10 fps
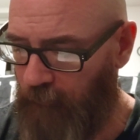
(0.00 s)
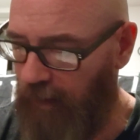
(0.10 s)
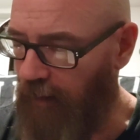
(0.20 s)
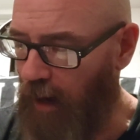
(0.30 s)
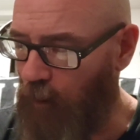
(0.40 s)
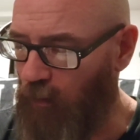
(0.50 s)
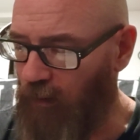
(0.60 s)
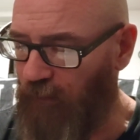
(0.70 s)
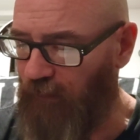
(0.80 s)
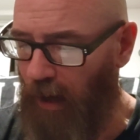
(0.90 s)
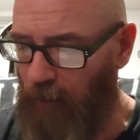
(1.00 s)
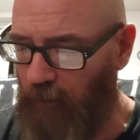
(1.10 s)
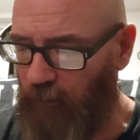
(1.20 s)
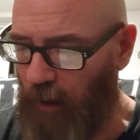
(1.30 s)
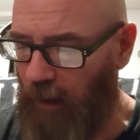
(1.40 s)
And I will
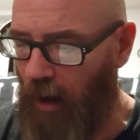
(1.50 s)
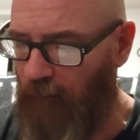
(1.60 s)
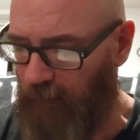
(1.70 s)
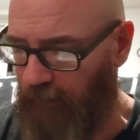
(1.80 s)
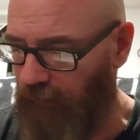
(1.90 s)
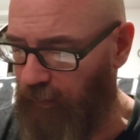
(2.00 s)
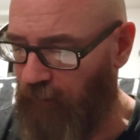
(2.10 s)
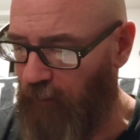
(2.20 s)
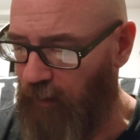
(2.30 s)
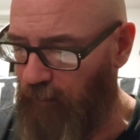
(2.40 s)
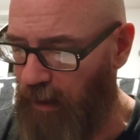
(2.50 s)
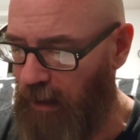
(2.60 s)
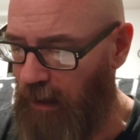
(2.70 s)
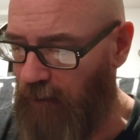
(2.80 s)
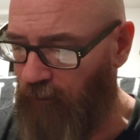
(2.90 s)
establish my covenant between
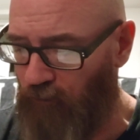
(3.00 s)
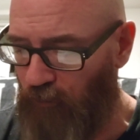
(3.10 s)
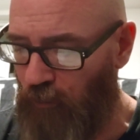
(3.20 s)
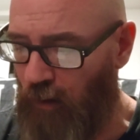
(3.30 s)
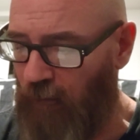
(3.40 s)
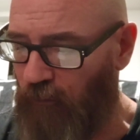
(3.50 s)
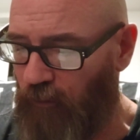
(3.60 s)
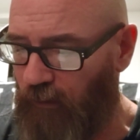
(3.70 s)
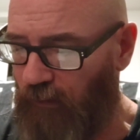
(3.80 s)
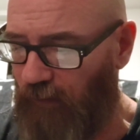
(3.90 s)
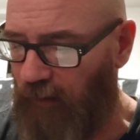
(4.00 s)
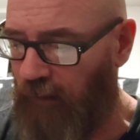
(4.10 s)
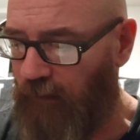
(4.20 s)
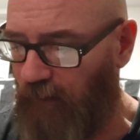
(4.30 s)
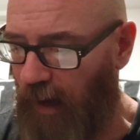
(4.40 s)
me and you and your
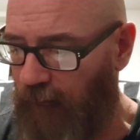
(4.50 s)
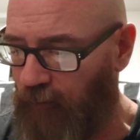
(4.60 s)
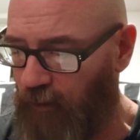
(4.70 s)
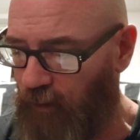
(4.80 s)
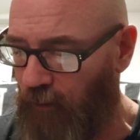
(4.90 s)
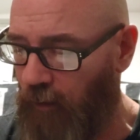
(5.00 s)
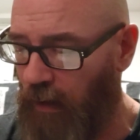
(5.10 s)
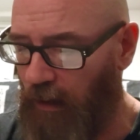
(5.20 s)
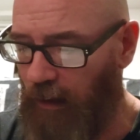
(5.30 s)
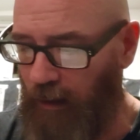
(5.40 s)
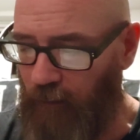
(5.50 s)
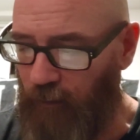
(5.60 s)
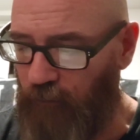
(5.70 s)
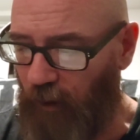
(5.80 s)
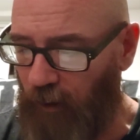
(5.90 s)
descendants after you and
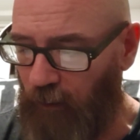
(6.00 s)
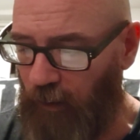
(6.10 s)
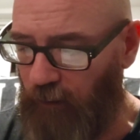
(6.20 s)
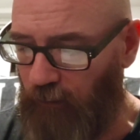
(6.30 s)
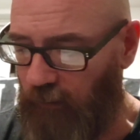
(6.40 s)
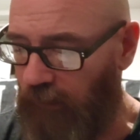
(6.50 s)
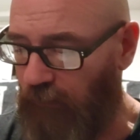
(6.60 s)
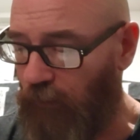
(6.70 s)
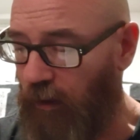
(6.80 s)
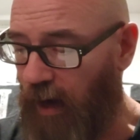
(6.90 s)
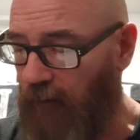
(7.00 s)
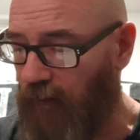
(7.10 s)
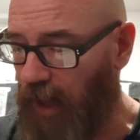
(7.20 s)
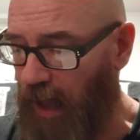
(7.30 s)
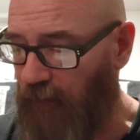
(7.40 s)
their generations for an
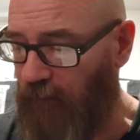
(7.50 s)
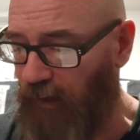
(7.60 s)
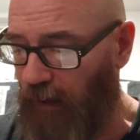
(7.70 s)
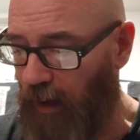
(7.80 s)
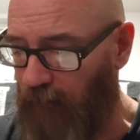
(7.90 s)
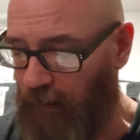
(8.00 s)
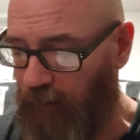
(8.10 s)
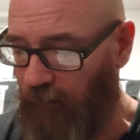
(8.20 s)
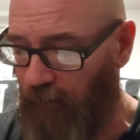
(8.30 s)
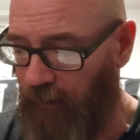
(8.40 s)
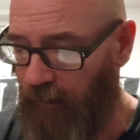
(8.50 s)
everlasting covenant,